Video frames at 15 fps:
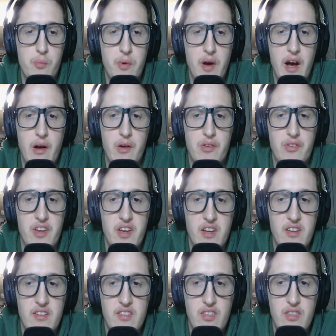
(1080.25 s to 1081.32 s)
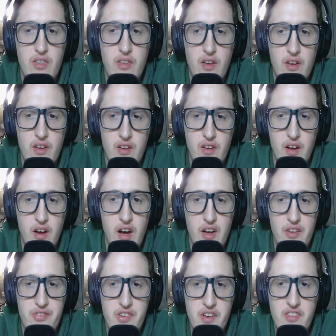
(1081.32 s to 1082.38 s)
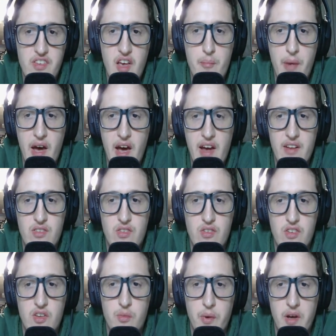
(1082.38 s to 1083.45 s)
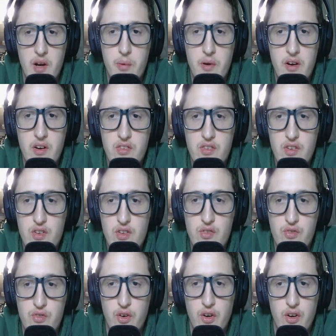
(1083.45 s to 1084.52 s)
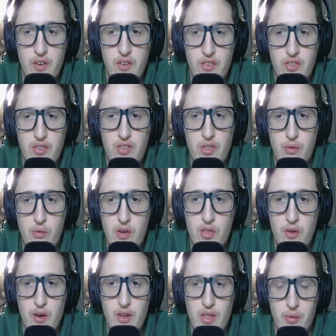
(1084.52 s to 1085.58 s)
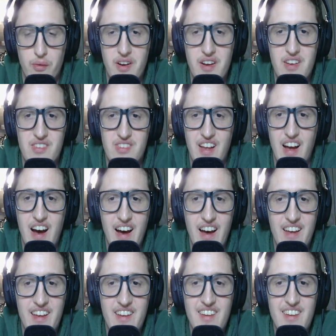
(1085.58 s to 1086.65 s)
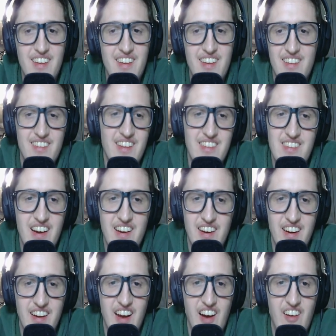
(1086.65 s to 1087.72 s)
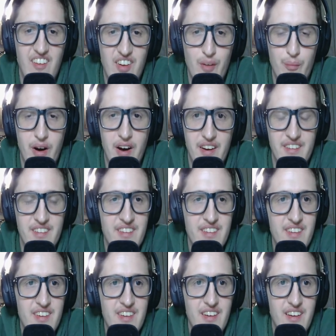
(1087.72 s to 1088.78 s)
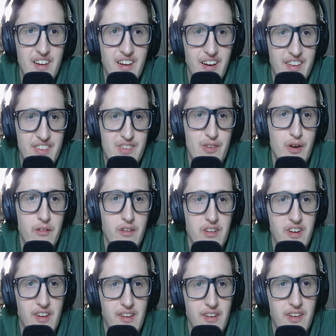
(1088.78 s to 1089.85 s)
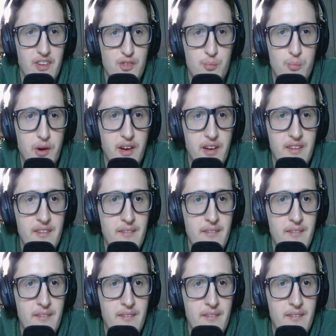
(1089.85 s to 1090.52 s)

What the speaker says: but I was like, 6 at bats, 6 plate appearances for 333 that's not gonna count. Come on, that's a little ridiculous. But